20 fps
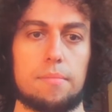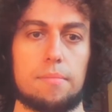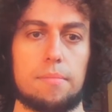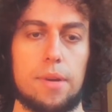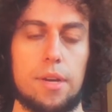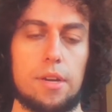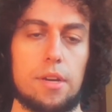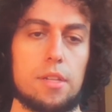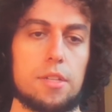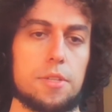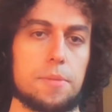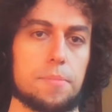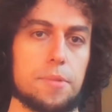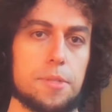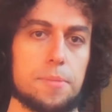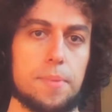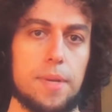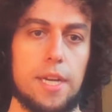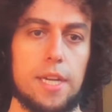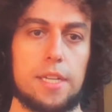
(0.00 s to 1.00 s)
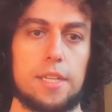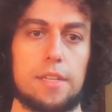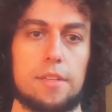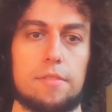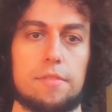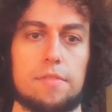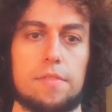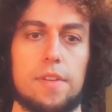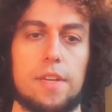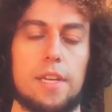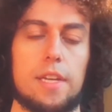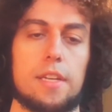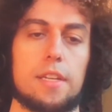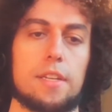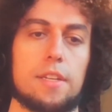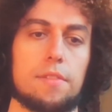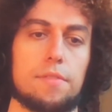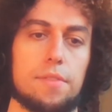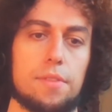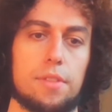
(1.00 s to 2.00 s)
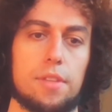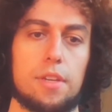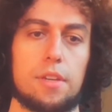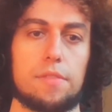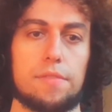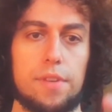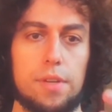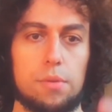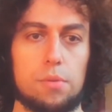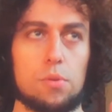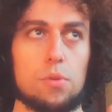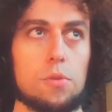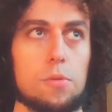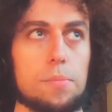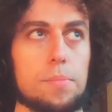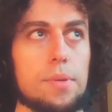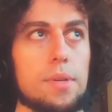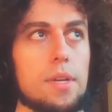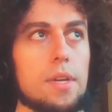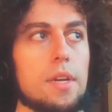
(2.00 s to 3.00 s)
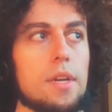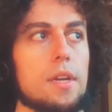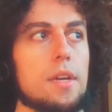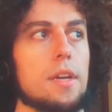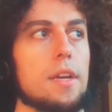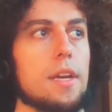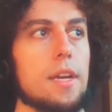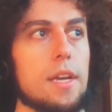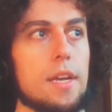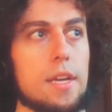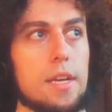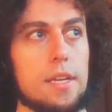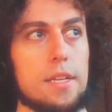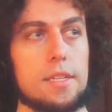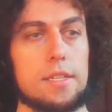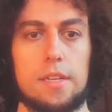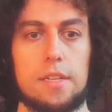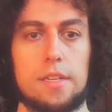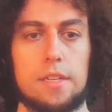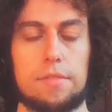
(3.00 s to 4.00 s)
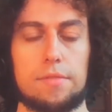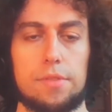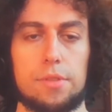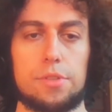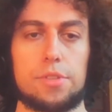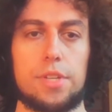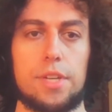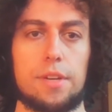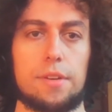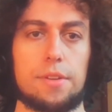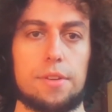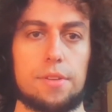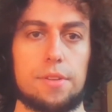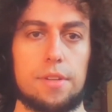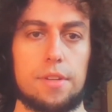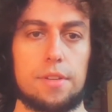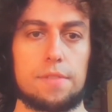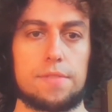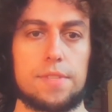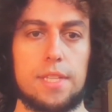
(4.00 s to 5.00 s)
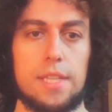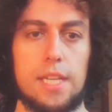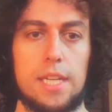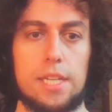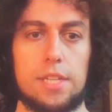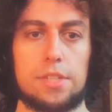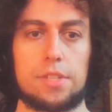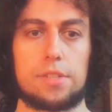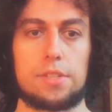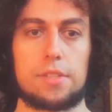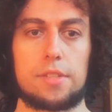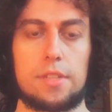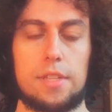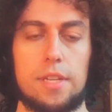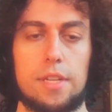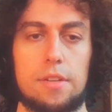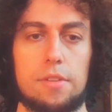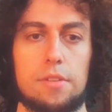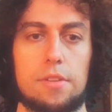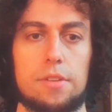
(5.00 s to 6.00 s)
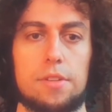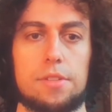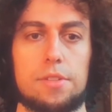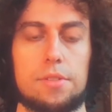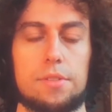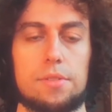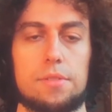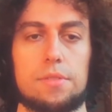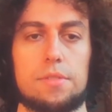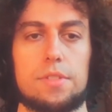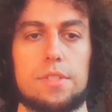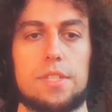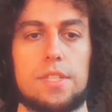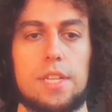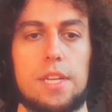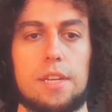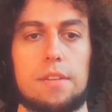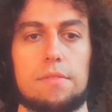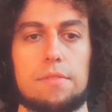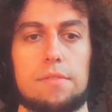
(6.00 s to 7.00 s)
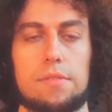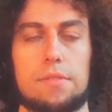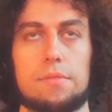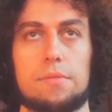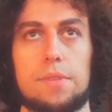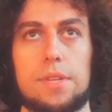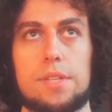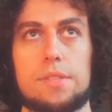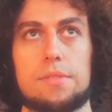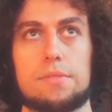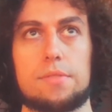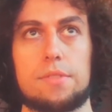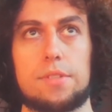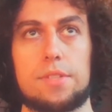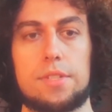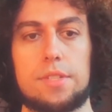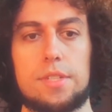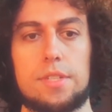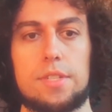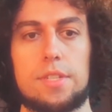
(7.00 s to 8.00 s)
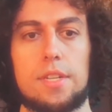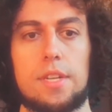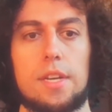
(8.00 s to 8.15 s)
biology perspective, and if you think of a group as an evolutionary unit of selection, then in order to save on resources,